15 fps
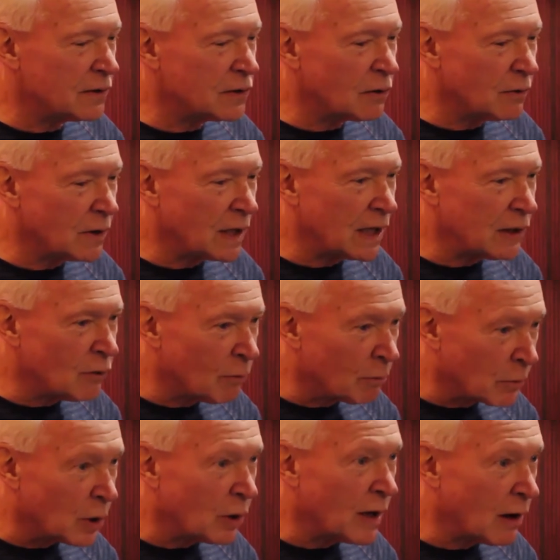so that I don't
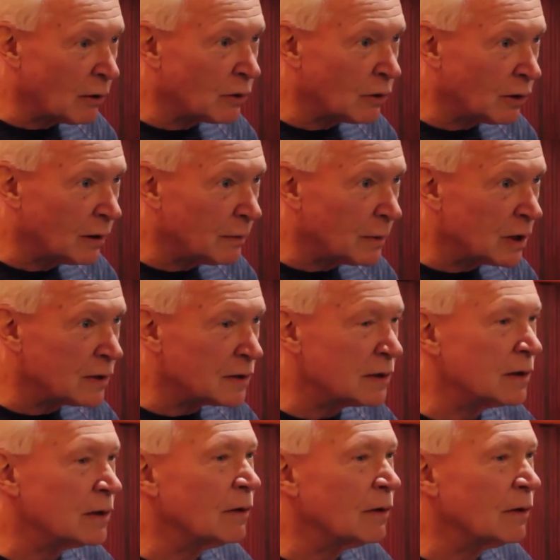burn out early because it,